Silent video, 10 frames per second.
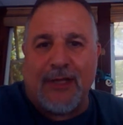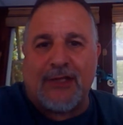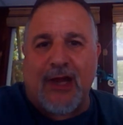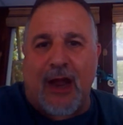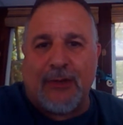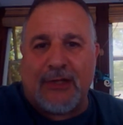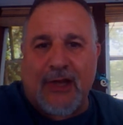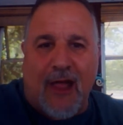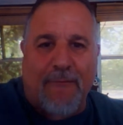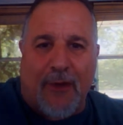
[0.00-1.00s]
Let's start with
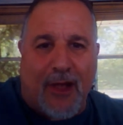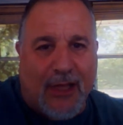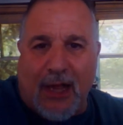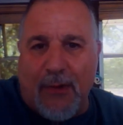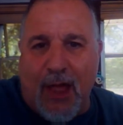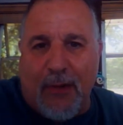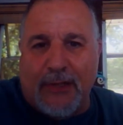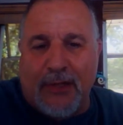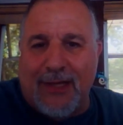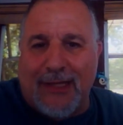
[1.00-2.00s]
softball like we
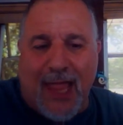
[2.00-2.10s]
always do to